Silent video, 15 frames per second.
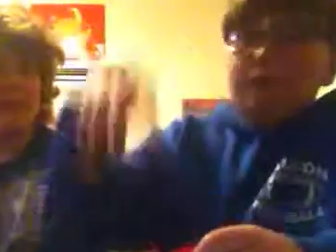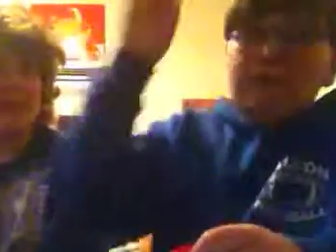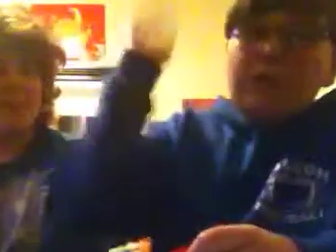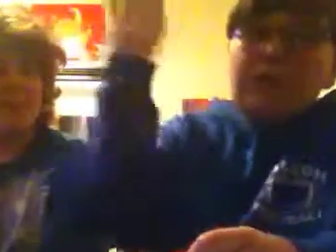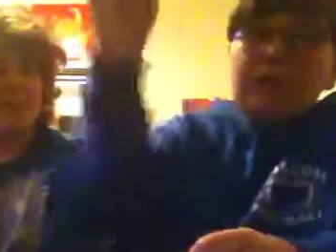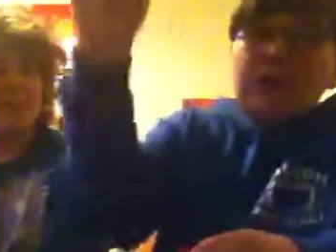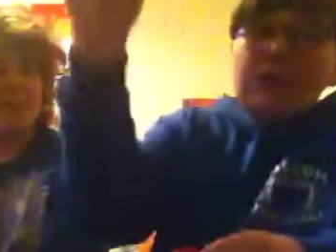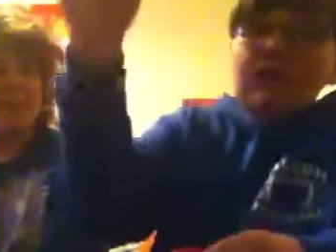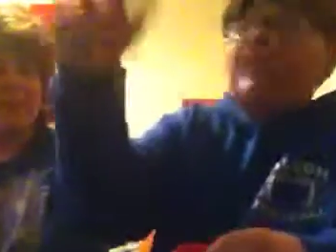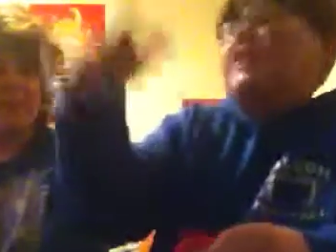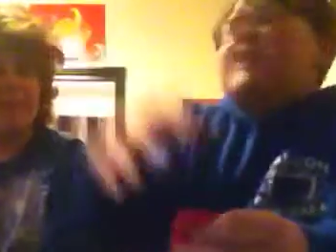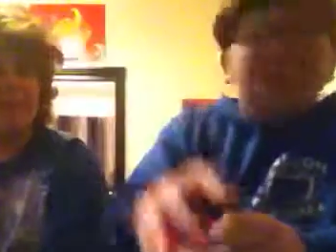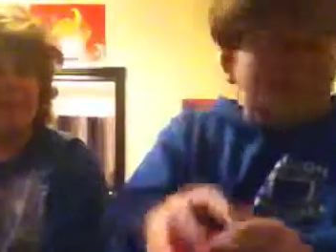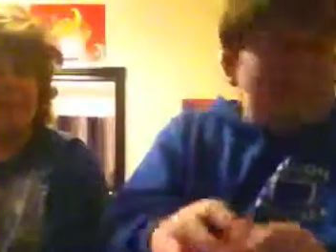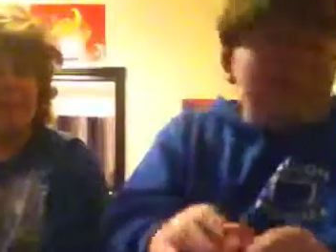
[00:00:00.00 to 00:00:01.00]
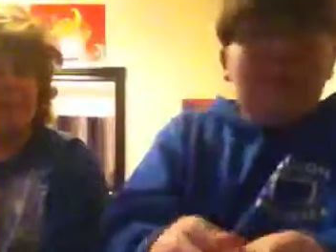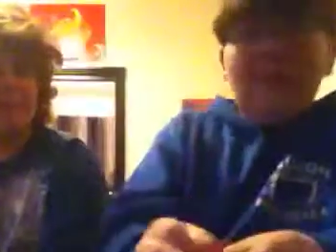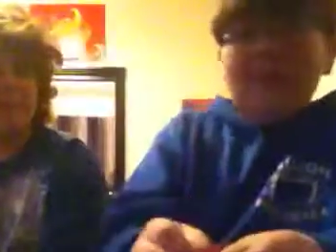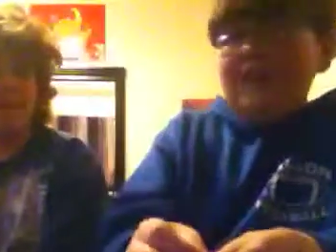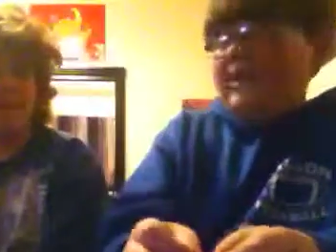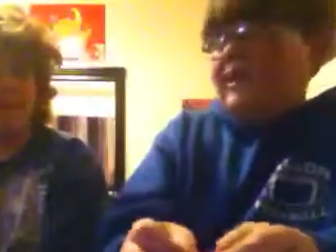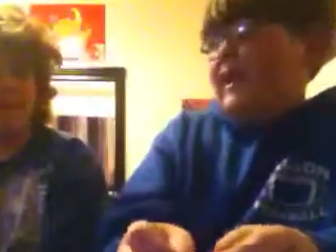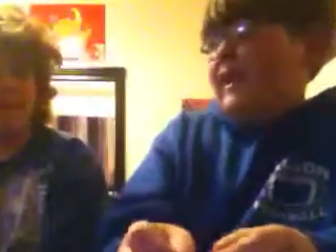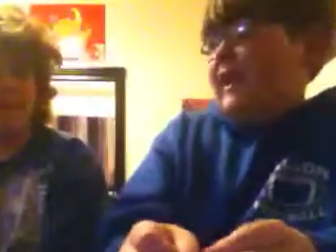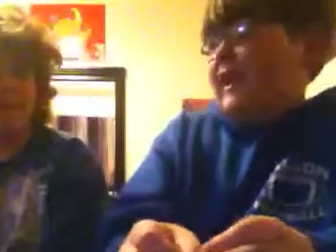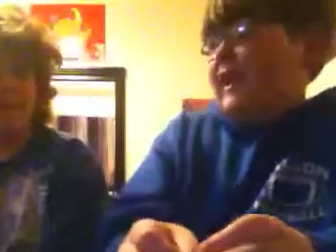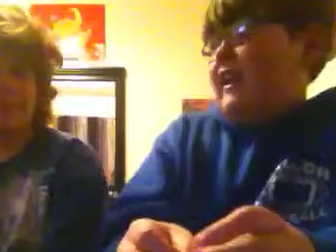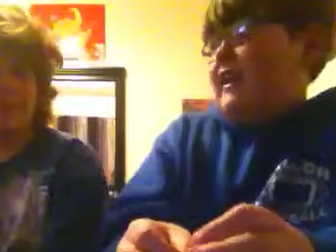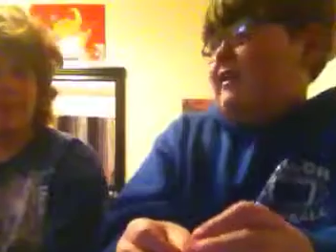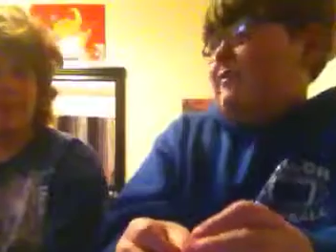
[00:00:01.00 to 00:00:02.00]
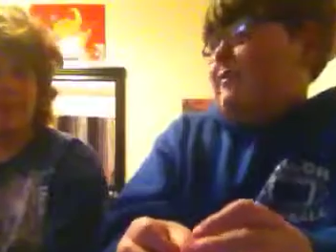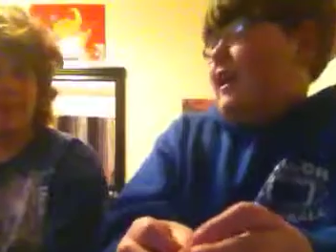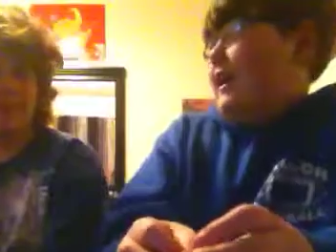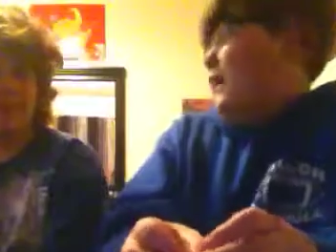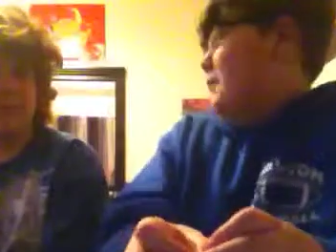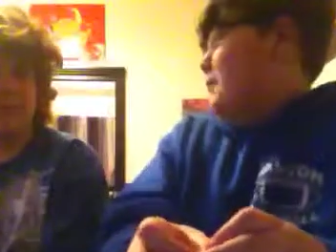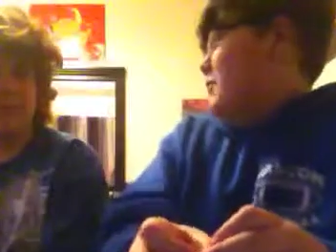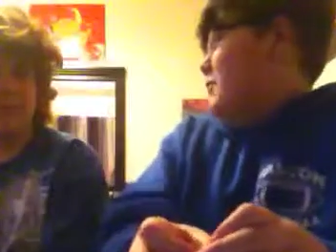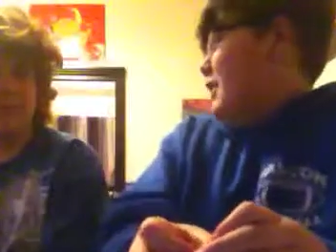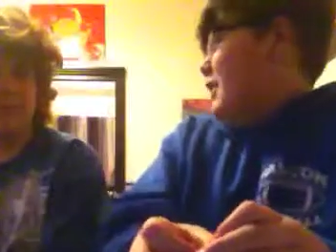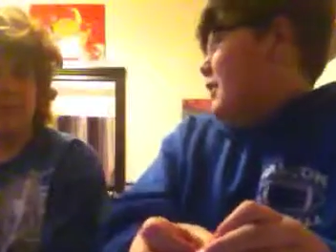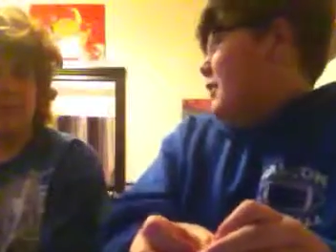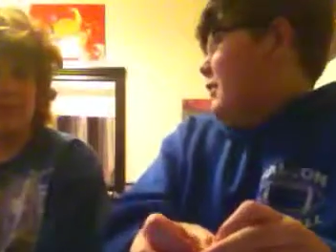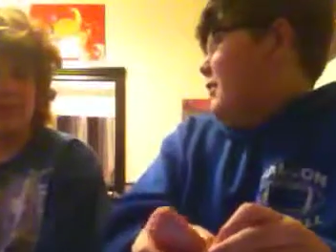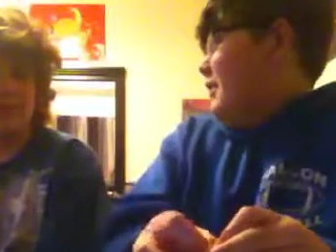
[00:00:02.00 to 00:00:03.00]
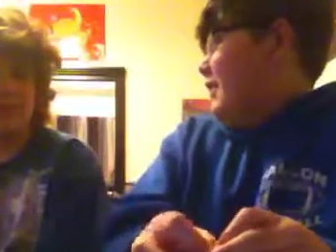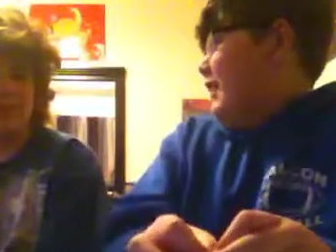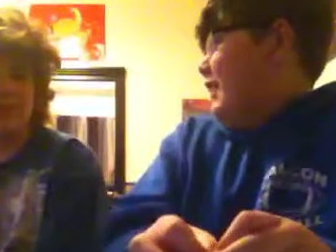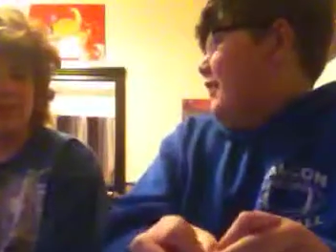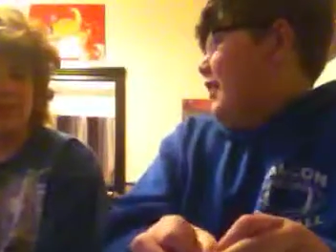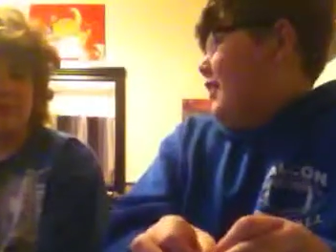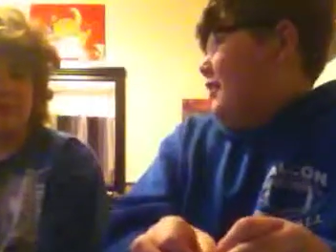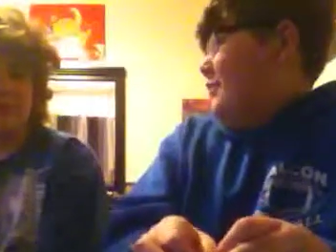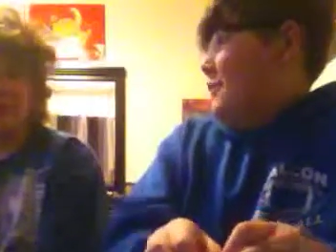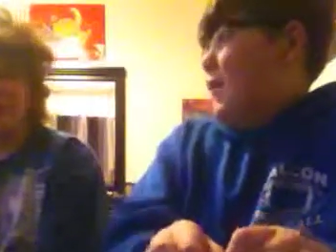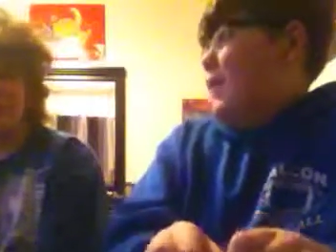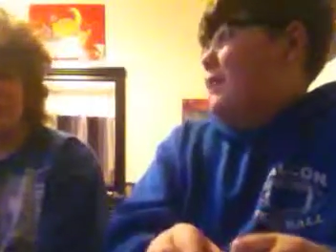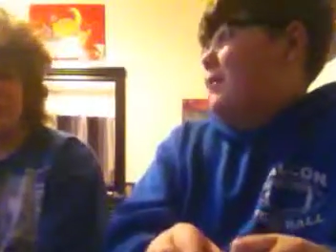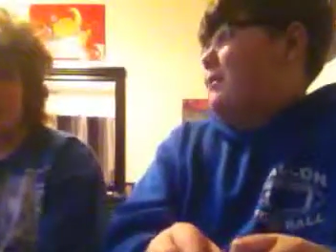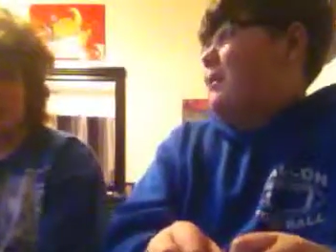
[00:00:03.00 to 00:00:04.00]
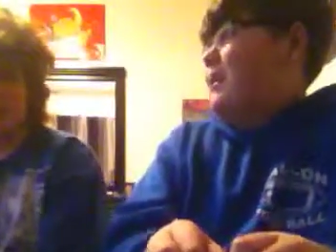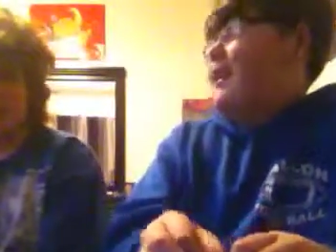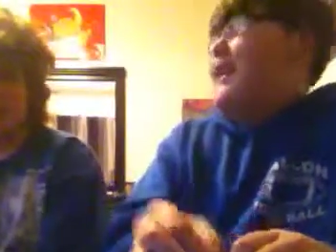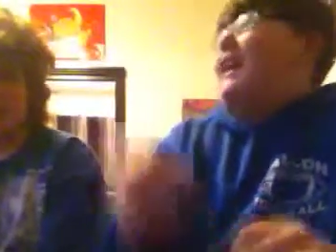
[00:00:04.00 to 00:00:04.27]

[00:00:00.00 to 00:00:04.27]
Top of the morning to you, ladies. My name is Jacksepticeye, and welcome back to.